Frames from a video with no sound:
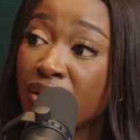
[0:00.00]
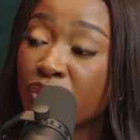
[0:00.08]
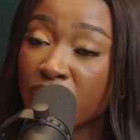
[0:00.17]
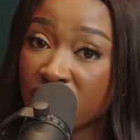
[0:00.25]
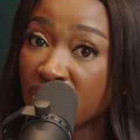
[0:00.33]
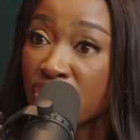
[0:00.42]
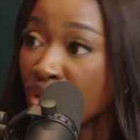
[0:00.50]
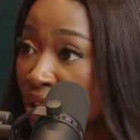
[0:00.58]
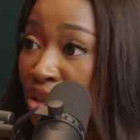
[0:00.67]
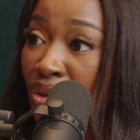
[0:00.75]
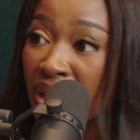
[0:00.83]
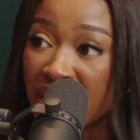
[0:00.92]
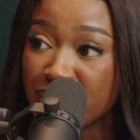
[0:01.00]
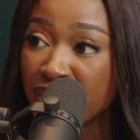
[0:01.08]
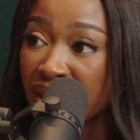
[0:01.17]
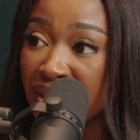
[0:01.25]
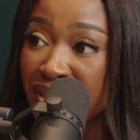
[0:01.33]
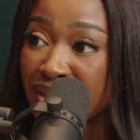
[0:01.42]
because it's not in your name
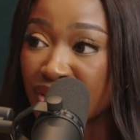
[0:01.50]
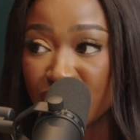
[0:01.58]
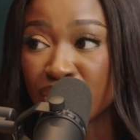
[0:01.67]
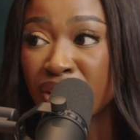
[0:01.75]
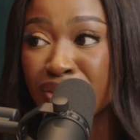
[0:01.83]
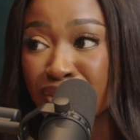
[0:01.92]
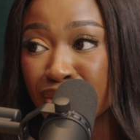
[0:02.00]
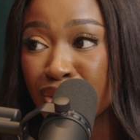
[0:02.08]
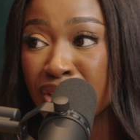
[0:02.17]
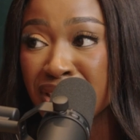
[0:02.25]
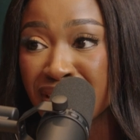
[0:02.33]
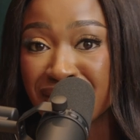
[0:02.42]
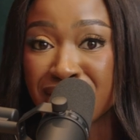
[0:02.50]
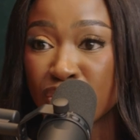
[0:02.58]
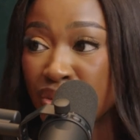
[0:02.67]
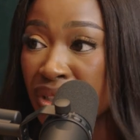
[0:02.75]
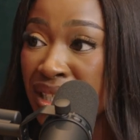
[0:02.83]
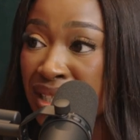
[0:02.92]
yet, so you can still contest
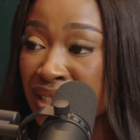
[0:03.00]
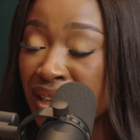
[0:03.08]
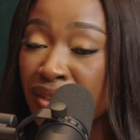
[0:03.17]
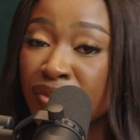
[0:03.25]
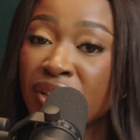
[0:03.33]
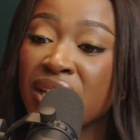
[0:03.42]
all this stuff.